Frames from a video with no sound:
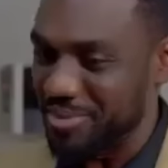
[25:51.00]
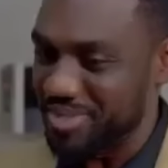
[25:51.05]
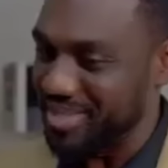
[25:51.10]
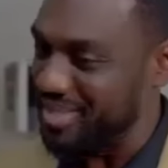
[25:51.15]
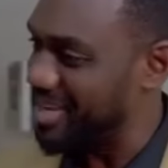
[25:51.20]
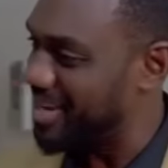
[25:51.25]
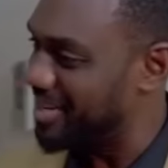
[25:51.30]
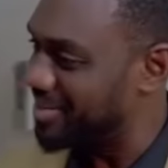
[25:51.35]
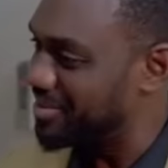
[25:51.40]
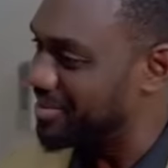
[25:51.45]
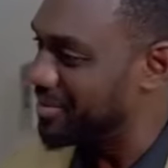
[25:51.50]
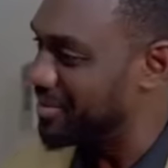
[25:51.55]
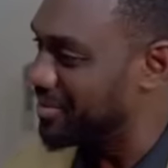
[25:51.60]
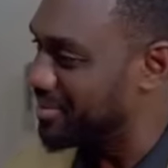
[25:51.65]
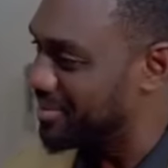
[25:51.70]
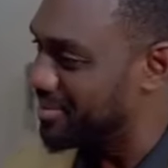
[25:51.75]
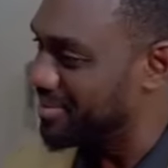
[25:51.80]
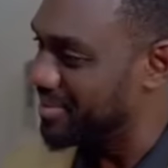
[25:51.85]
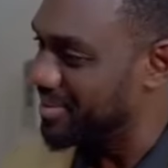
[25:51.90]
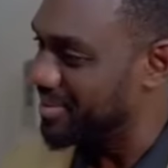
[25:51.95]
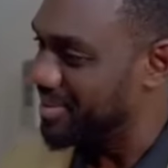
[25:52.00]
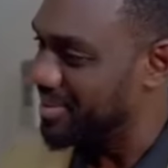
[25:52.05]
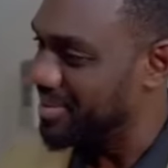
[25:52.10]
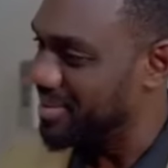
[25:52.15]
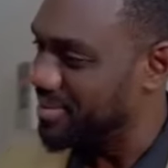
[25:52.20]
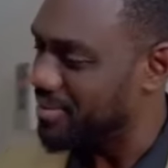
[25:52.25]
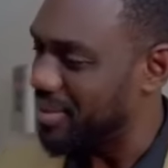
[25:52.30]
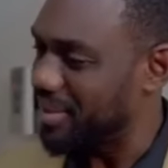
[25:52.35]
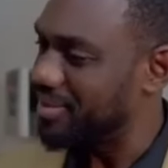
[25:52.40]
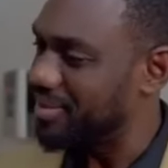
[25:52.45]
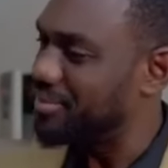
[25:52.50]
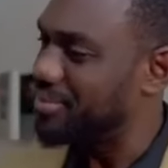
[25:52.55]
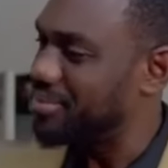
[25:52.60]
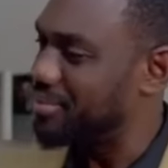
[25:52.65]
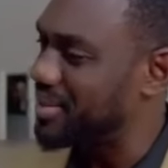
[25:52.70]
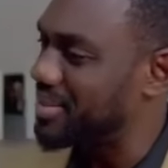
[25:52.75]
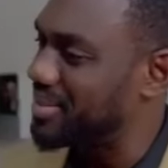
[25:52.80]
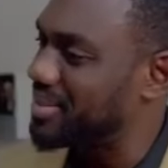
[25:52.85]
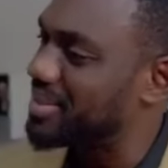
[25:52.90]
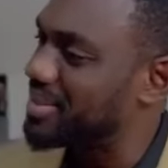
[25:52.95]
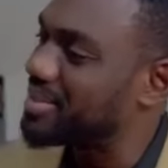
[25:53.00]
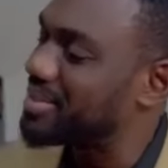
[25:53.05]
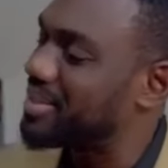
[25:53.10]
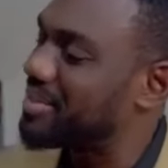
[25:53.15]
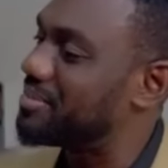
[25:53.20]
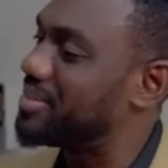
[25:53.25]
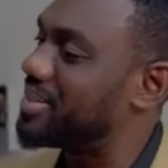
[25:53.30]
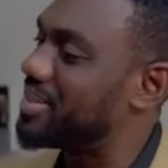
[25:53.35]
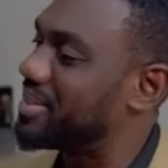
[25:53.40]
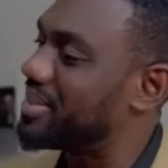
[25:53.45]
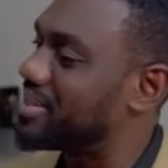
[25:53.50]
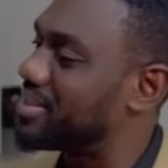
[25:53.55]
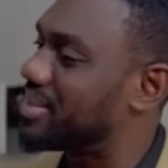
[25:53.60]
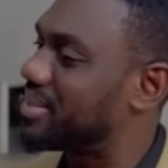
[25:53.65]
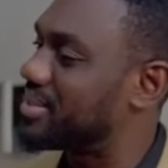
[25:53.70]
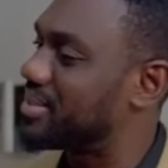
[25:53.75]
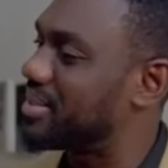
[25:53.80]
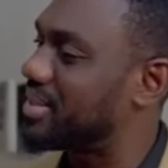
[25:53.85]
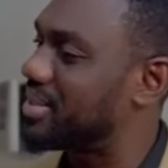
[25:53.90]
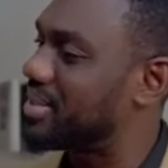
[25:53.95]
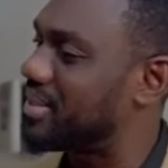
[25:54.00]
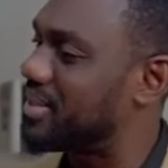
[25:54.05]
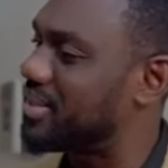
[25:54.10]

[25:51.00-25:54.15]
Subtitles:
more than I do. What is it? Tell me. Is it